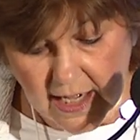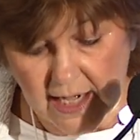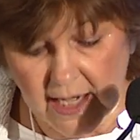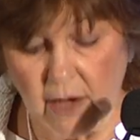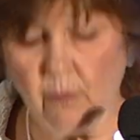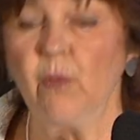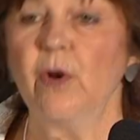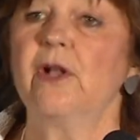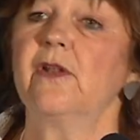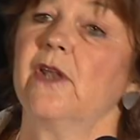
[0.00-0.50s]

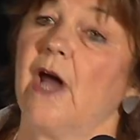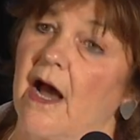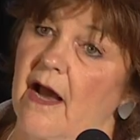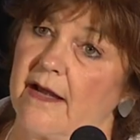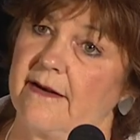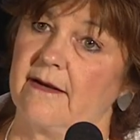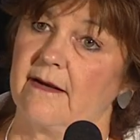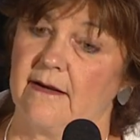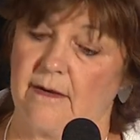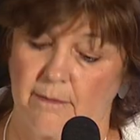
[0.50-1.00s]
it will not
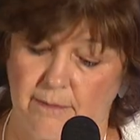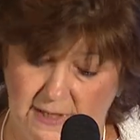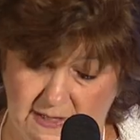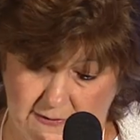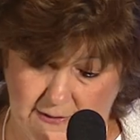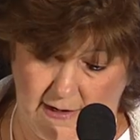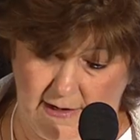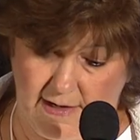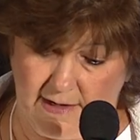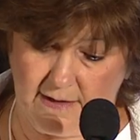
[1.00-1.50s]
be
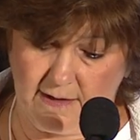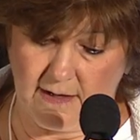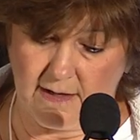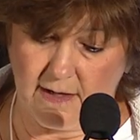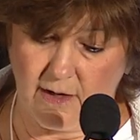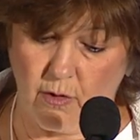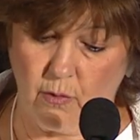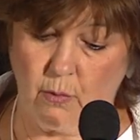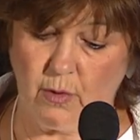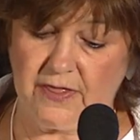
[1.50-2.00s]
done
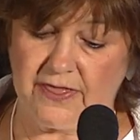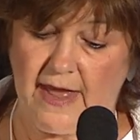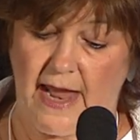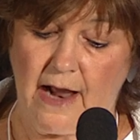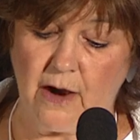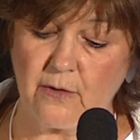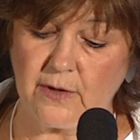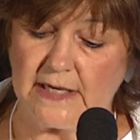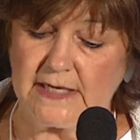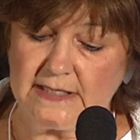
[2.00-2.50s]

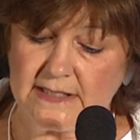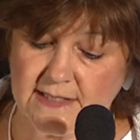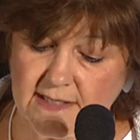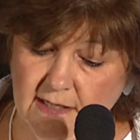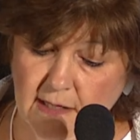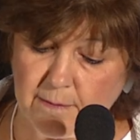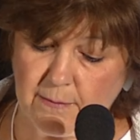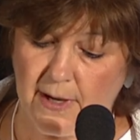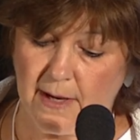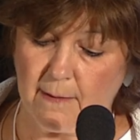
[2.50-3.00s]
without
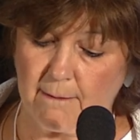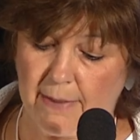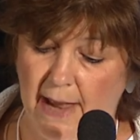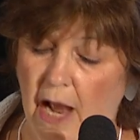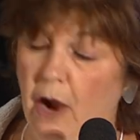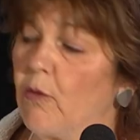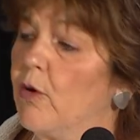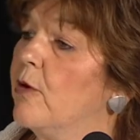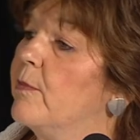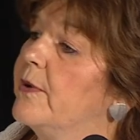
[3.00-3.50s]
deep
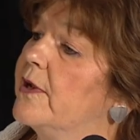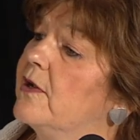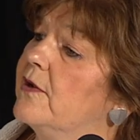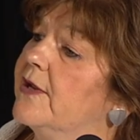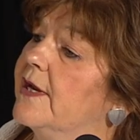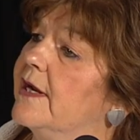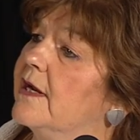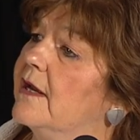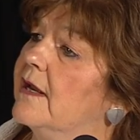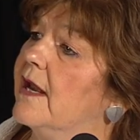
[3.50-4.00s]
power
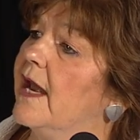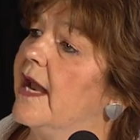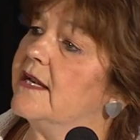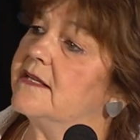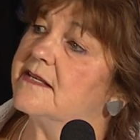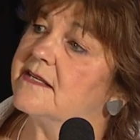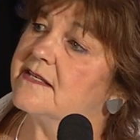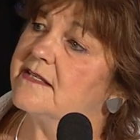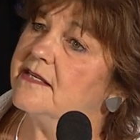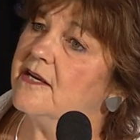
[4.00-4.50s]
building and
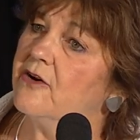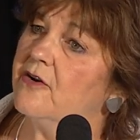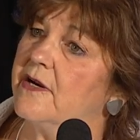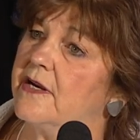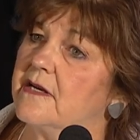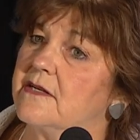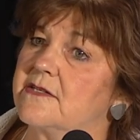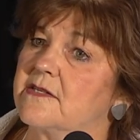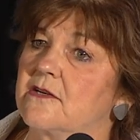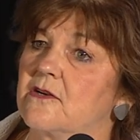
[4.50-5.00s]

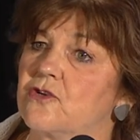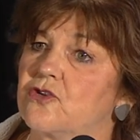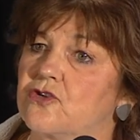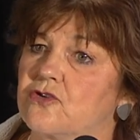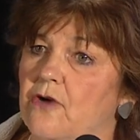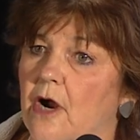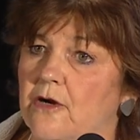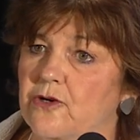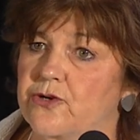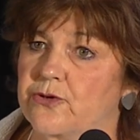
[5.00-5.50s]
serious
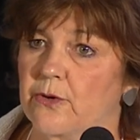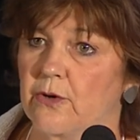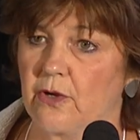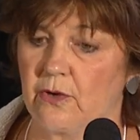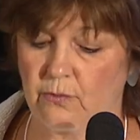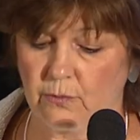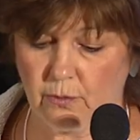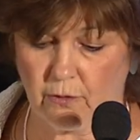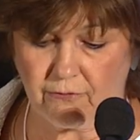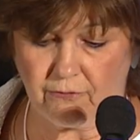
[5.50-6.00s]

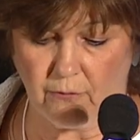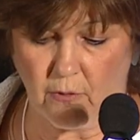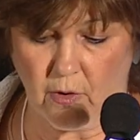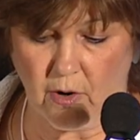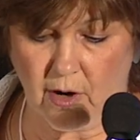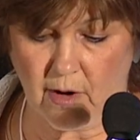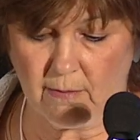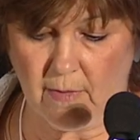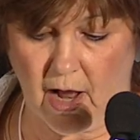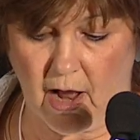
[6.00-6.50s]
structural
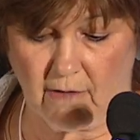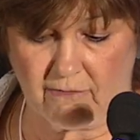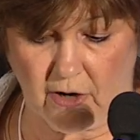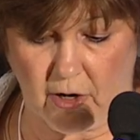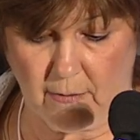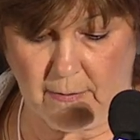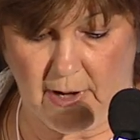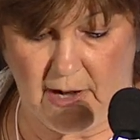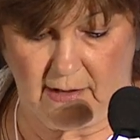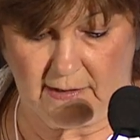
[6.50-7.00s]
reform of
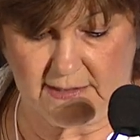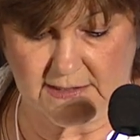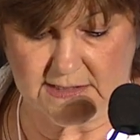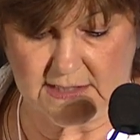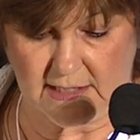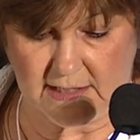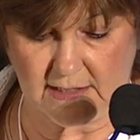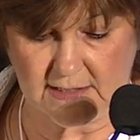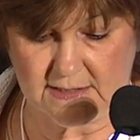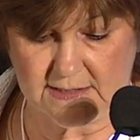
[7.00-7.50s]
our
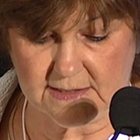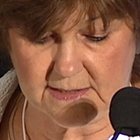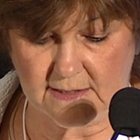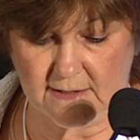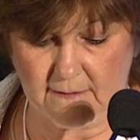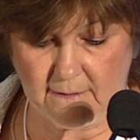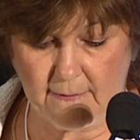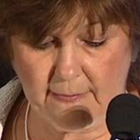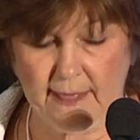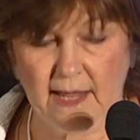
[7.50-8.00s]
politics.
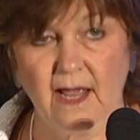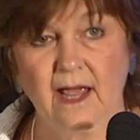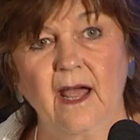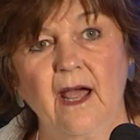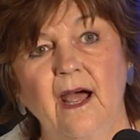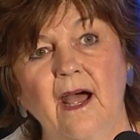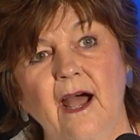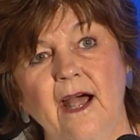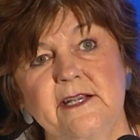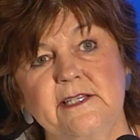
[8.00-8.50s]

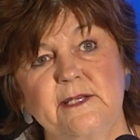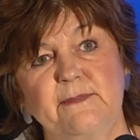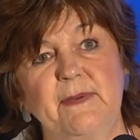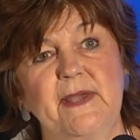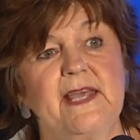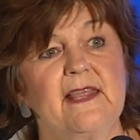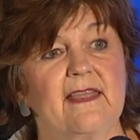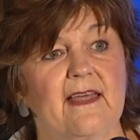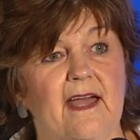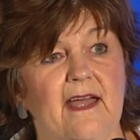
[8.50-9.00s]
I
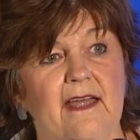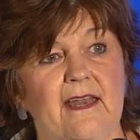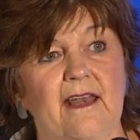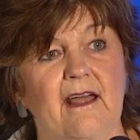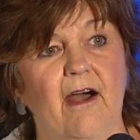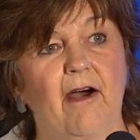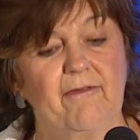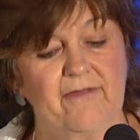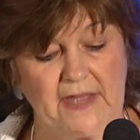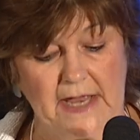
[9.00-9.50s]
speak then
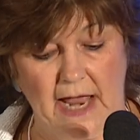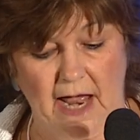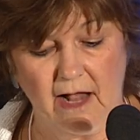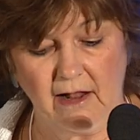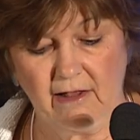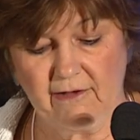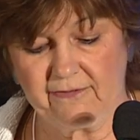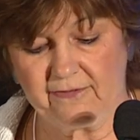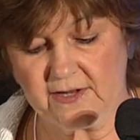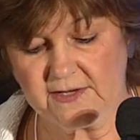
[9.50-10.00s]
of the
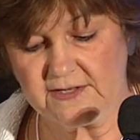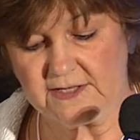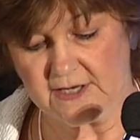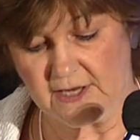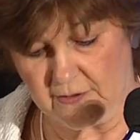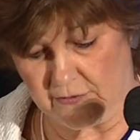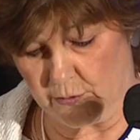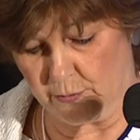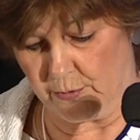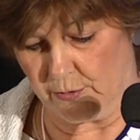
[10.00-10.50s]
elephant
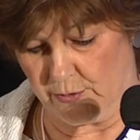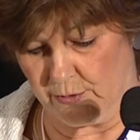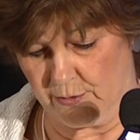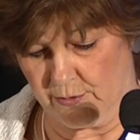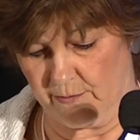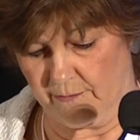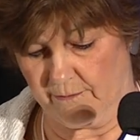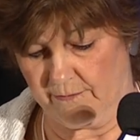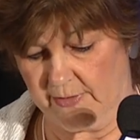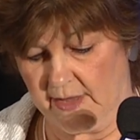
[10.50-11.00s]
in the
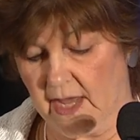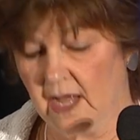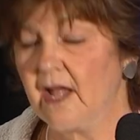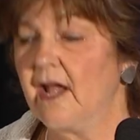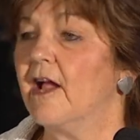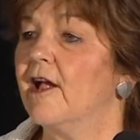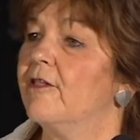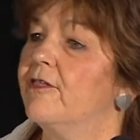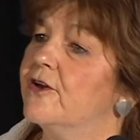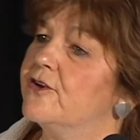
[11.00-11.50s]
room,
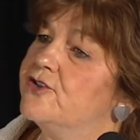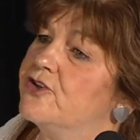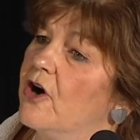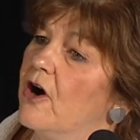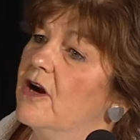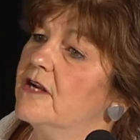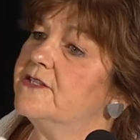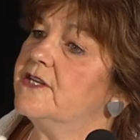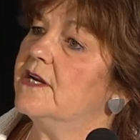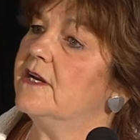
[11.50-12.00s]
the
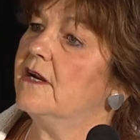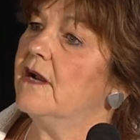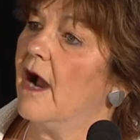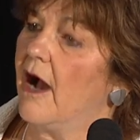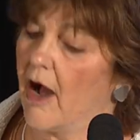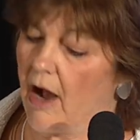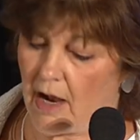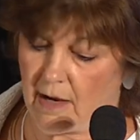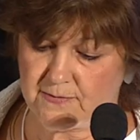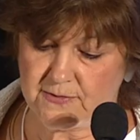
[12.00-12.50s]
daunting
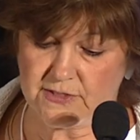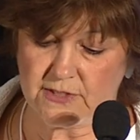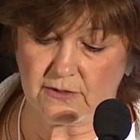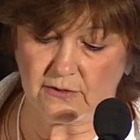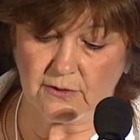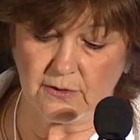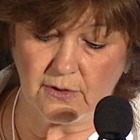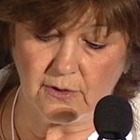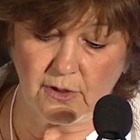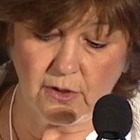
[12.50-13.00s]

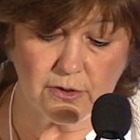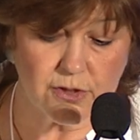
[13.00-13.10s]
obstacle